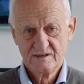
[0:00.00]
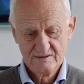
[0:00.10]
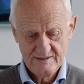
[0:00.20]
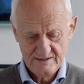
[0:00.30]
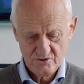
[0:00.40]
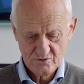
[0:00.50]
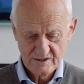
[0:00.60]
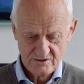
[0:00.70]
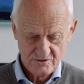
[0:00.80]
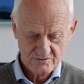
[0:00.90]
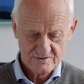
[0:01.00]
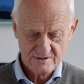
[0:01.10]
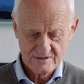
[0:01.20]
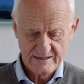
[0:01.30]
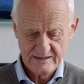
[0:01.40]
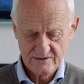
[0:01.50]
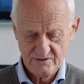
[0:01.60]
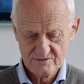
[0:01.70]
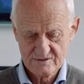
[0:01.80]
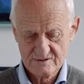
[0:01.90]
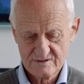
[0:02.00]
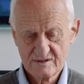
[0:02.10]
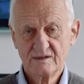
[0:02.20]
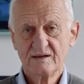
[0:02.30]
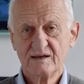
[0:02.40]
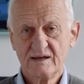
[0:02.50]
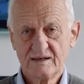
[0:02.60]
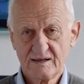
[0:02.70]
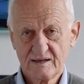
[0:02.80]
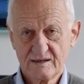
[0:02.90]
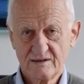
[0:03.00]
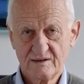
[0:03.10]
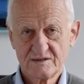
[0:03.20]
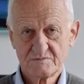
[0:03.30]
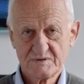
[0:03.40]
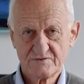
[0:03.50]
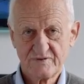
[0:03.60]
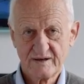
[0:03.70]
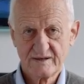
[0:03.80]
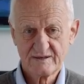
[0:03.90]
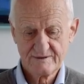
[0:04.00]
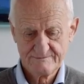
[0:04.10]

Then you can use this diagnosis, headache unspecified.